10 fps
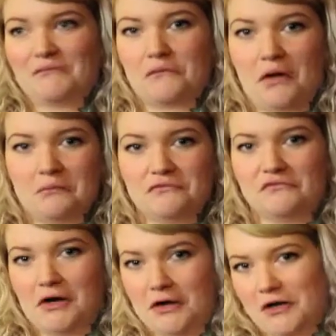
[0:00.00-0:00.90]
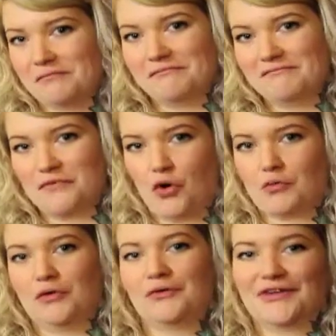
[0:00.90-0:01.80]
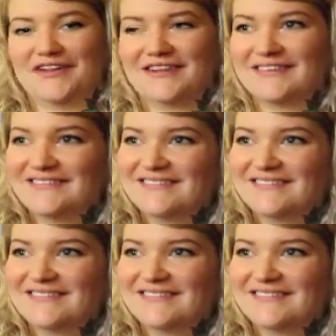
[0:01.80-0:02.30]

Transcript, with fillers: I'm very normal looking.